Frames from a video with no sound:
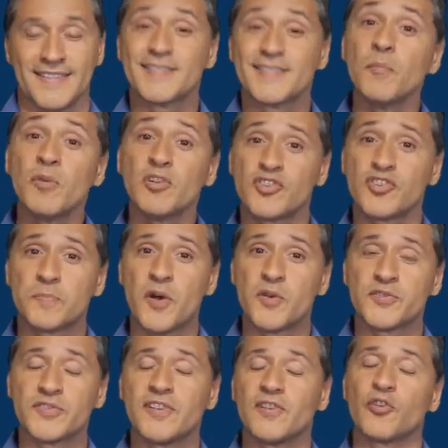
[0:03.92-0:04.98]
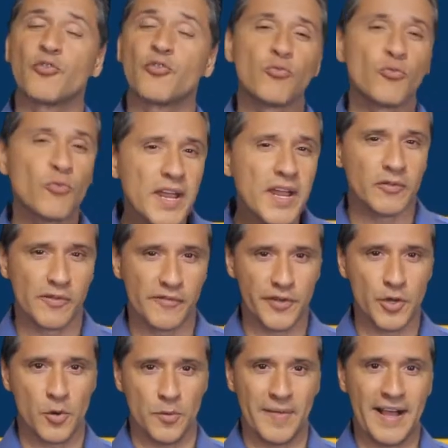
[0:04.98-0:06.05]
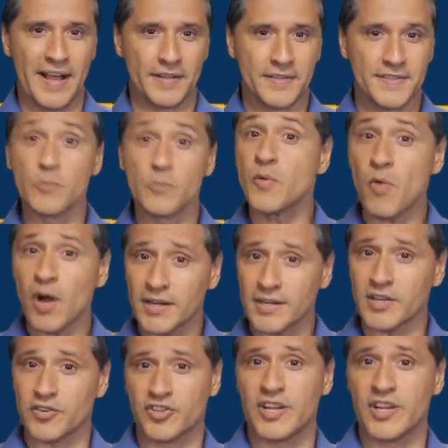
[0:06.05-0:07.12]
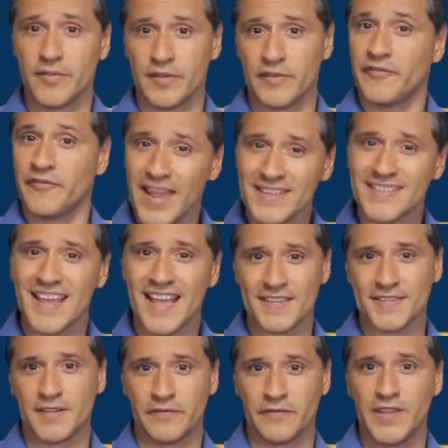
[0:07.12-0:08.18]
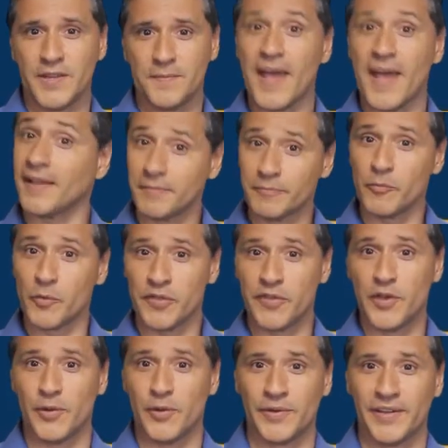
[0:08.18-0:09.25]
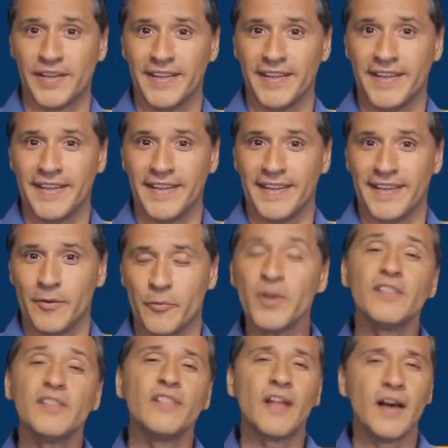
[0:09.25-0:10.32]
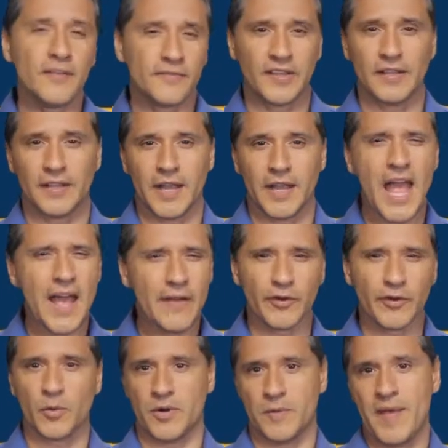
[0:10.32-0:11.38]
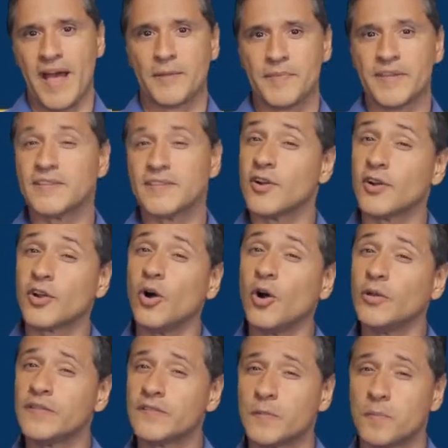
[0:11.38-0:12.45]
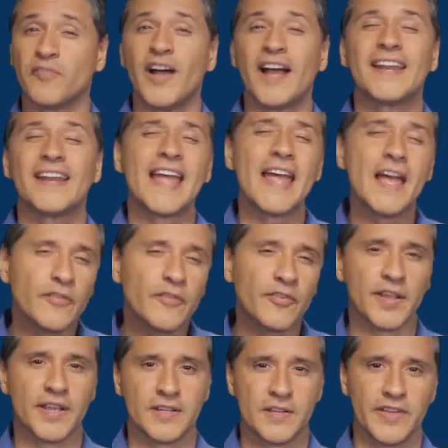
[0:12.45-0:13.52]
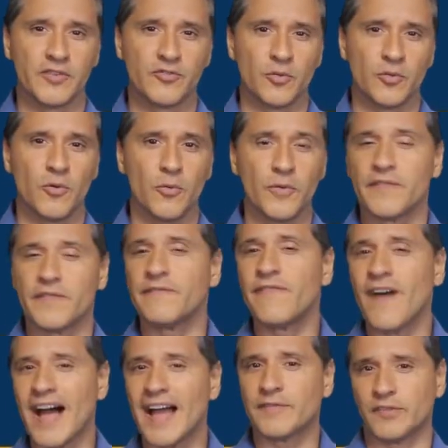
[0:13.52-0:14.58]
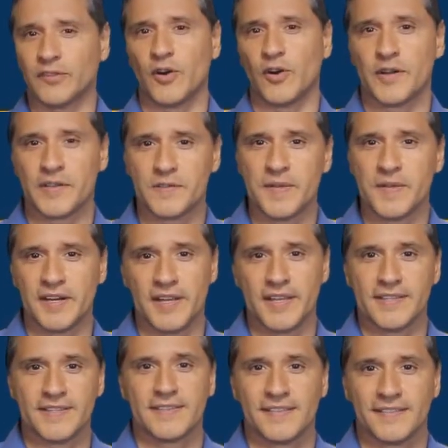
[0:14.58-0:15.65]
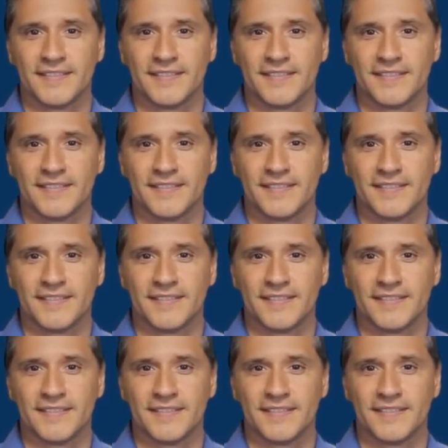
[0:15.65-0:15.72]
Someone just posted a great review about us, and we wanted to share their fantastic feedback with you. We love telling everyone about it because our goal is to provide every individual with a five-star experience.